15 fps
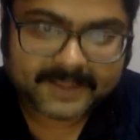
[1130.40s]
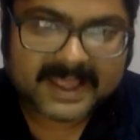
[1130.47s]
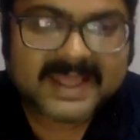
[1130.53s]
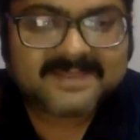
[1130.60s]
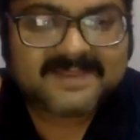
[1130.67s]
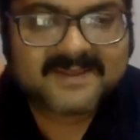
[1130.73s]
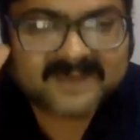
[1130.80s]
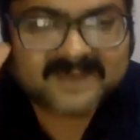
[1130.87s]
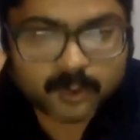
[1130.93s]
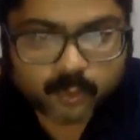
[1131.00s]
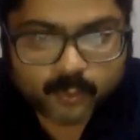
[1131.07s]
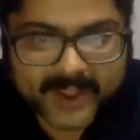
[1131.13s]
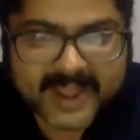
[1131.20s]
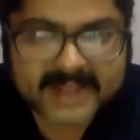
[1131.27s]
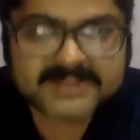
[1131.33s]
these are
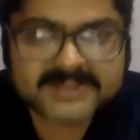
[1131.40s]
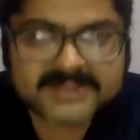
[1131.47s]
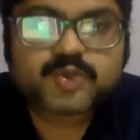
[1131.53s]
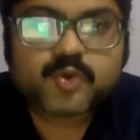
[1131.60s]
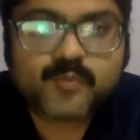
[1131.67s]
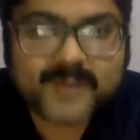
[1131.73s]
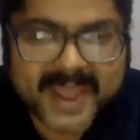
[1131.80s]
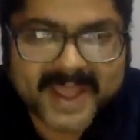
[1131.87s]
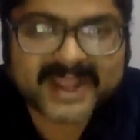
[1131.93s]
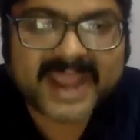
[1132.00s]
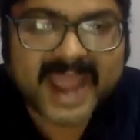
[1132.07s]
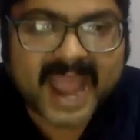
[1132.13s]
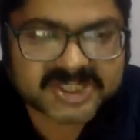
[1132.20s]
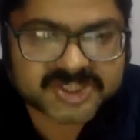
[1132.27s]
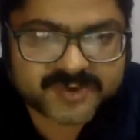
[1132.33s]
ways to make
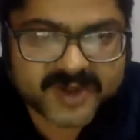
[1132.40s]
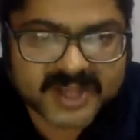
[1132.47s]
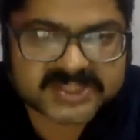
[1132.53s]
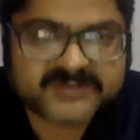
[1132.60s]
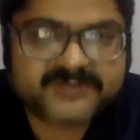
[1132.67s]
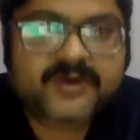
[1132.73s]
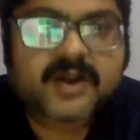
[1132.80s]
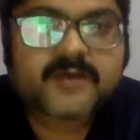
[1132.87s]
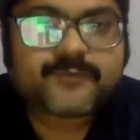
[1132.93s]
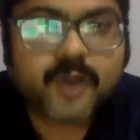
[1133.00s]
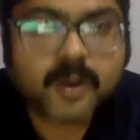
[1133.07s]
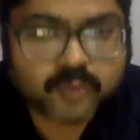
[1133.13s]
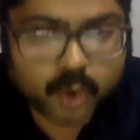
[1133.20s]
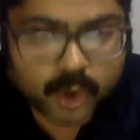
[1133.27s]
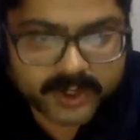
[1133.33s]
cash transfer
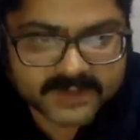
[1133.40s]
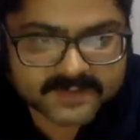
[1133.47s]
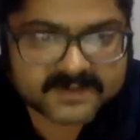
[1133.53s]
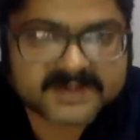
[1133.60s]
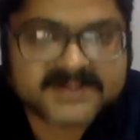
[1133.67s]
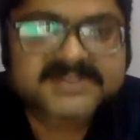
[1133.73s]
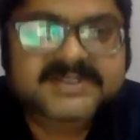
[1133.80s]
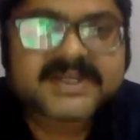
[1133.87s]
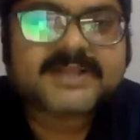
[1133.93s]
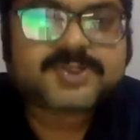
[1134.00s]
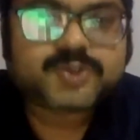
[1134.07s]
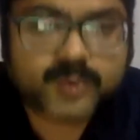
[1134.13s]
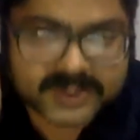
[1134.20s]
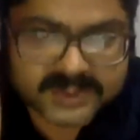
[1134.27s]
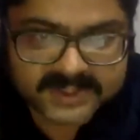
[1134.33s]
from non-Hindi states
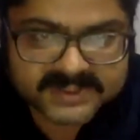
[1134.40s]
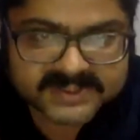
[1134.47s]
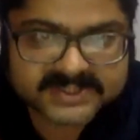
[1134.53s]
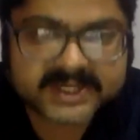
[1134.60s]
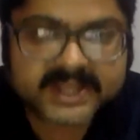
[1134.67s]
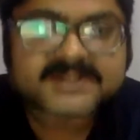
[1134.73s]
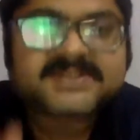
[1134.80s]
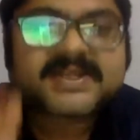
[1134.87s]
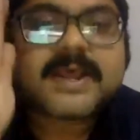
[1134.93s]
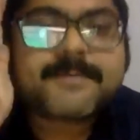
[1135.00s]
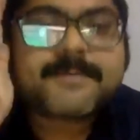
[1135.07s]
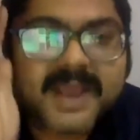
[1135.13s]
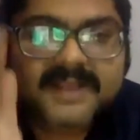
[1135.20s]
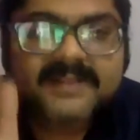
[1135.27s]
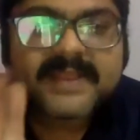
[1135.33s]
to Hindi states.
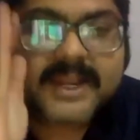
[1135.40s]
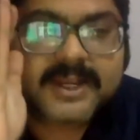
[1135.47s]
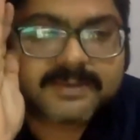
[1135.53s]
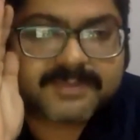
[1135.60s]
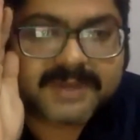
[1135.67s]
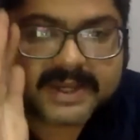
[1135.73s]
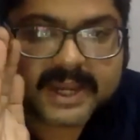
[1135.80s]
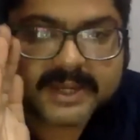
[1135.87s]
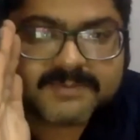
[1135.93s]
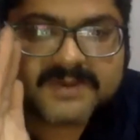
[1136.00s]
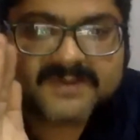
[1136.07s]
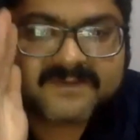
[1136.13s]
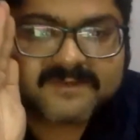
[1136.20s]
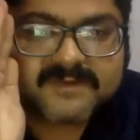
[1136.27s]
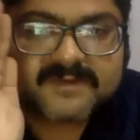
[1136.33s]
Make that, let me
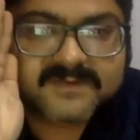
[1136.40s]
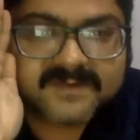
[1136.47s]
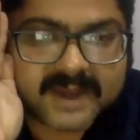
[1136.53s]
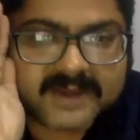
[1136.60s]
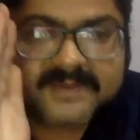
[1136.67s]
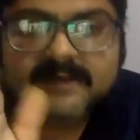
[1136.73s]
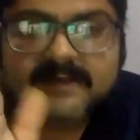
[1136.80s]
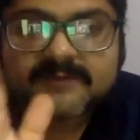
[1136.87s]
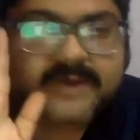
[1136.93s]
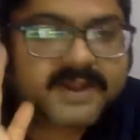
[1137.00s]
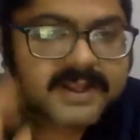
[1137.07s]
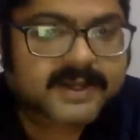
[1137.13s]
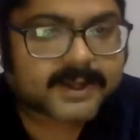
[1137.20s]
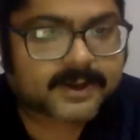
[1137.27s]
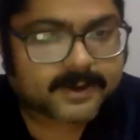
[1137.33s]
state that very
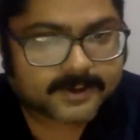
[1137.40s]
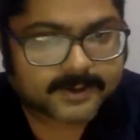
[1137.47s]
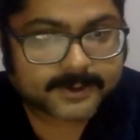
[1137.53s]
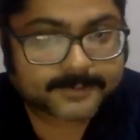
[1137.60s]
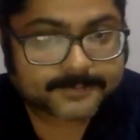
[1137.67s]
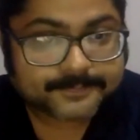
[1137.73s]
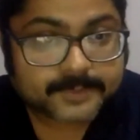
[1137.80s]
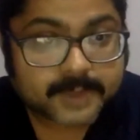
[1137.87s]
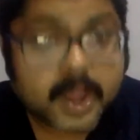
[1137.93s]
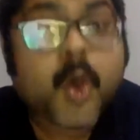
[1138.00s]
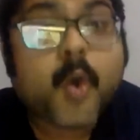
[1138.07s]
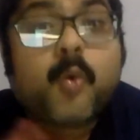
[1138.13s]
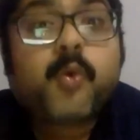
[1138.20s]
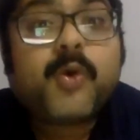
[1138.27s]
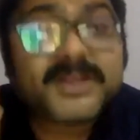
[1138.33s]
clearly.
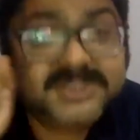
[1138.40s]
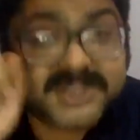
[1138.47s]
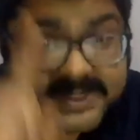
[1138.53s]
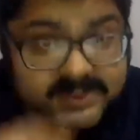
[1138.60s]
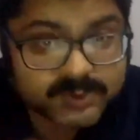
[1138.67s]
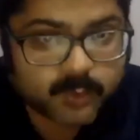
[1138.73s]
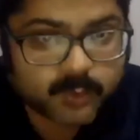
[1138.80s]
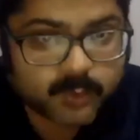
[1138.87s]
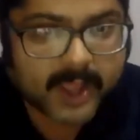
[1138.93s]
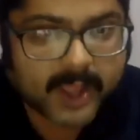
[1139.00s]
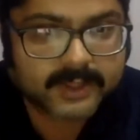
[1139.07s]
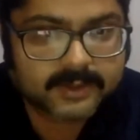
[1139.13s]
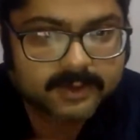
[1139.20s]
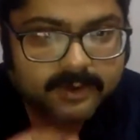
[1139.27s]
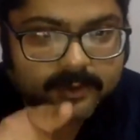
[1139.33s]
Which is why,
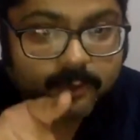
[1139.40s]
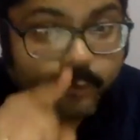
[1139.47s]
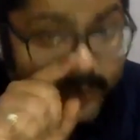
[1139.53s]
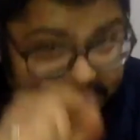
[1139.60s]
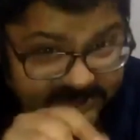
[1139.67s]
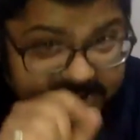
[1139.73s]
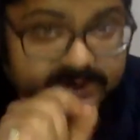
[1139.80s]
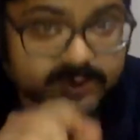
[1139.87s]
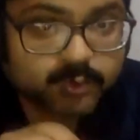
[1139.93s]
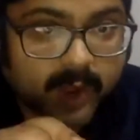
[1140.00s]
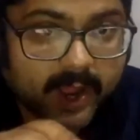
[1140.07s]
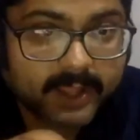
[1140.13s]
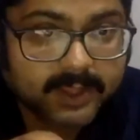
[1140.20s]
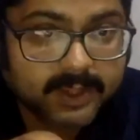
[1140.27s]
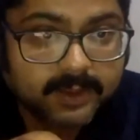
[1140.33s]
which is
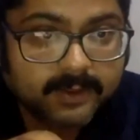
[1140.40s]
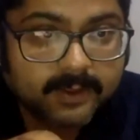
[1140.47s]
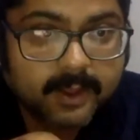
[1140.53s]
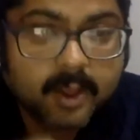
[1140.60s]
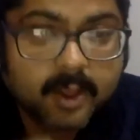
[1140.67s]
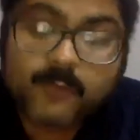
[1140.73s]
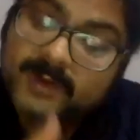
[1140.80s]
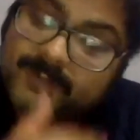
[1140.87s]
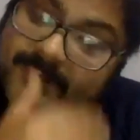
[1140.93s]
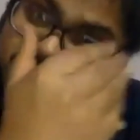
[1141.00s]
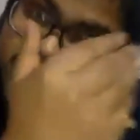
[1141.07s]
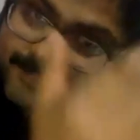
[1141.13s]
why when Mr.